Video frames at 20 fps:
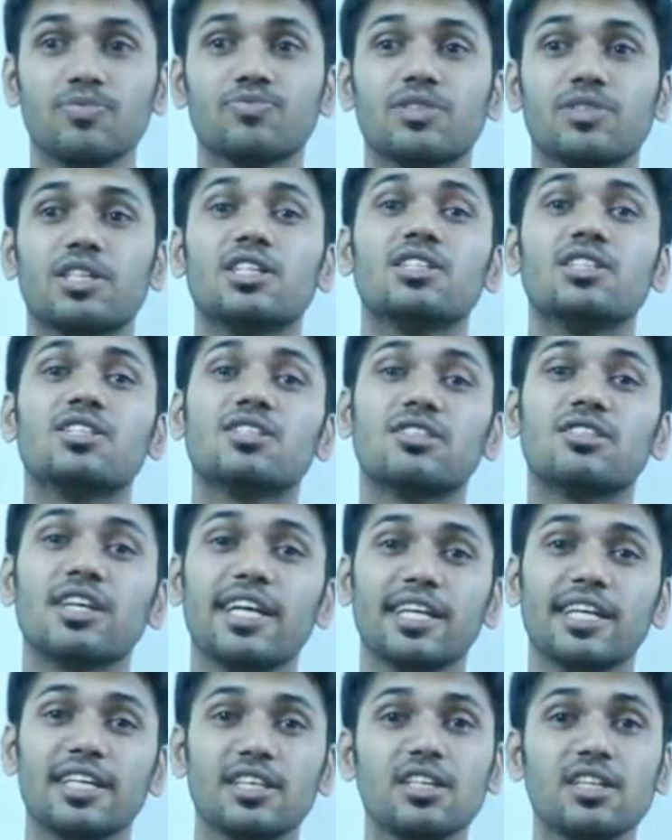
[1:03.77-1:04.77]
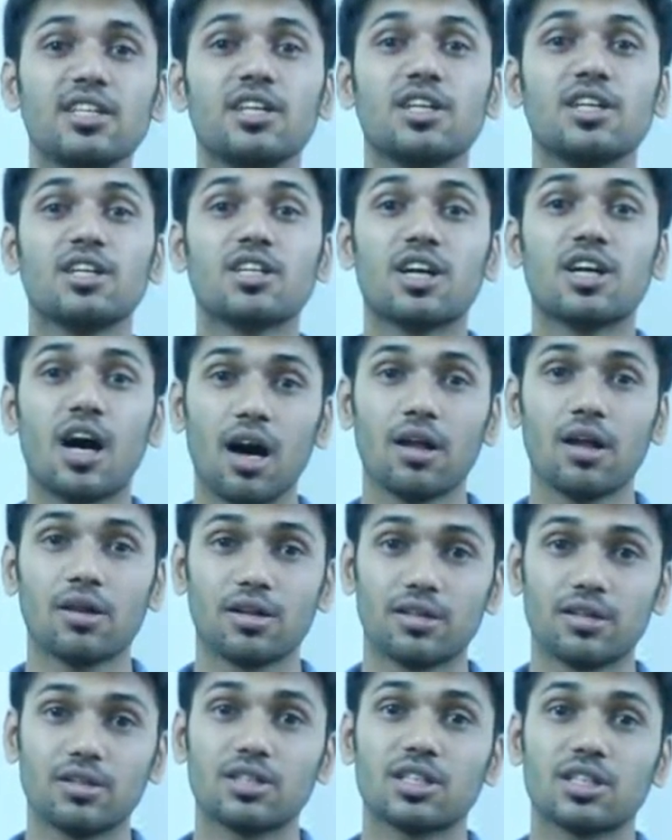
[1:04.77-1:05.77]
It is saying
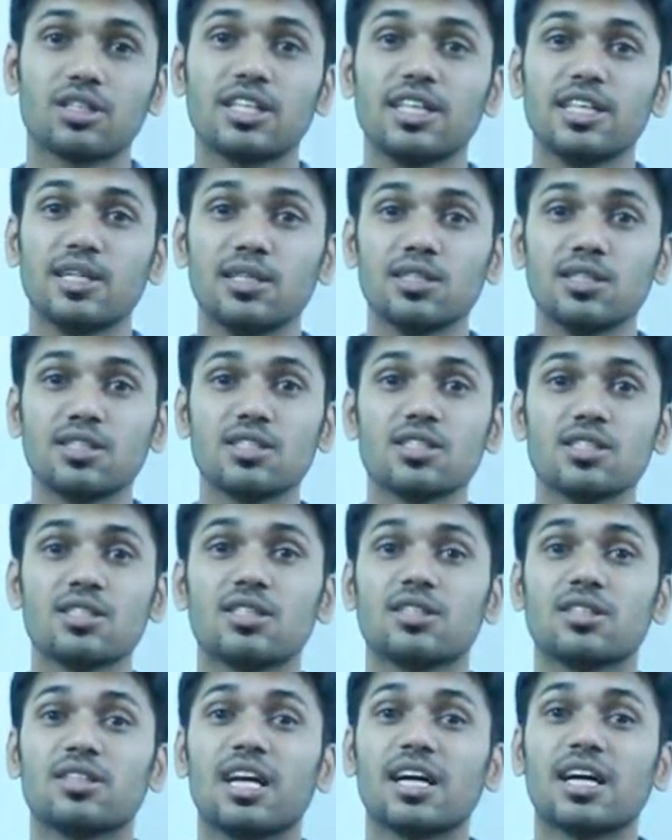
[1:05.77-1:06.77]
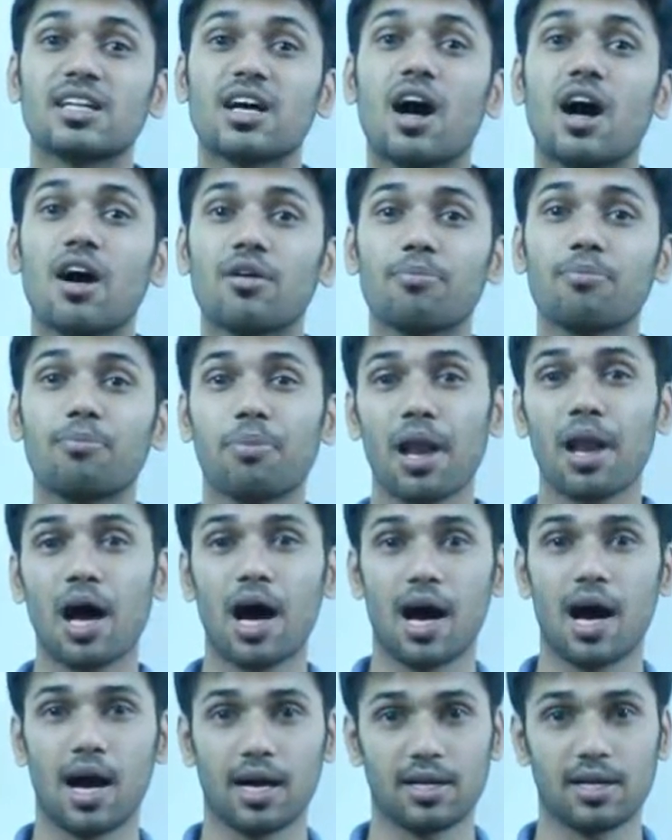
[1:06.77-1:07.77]
color the things that are
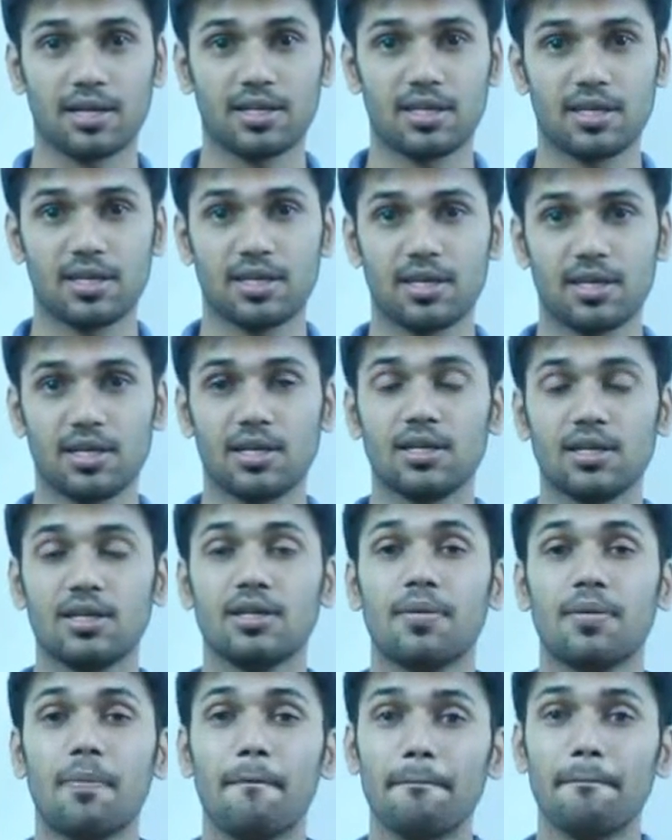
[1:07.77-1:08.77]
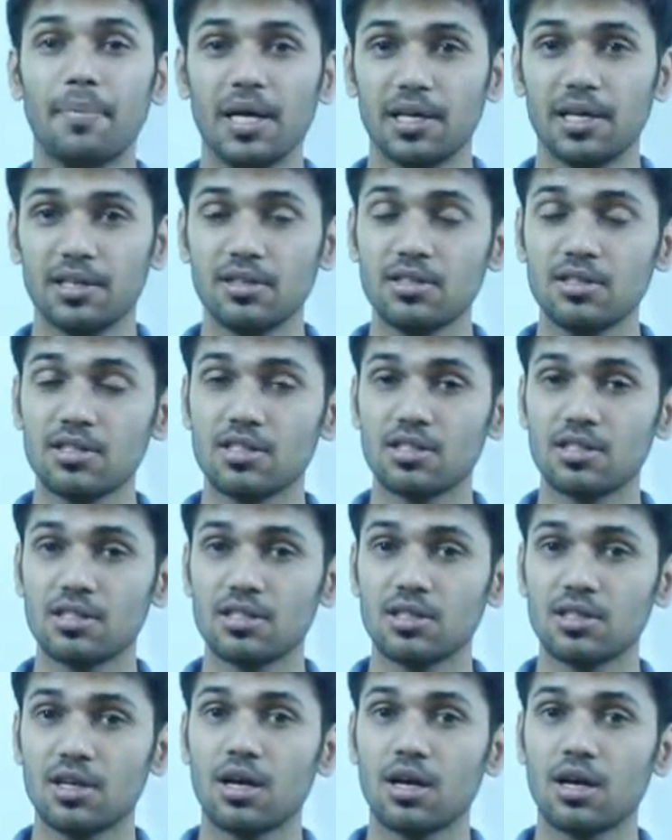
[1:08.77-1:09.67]
black. Means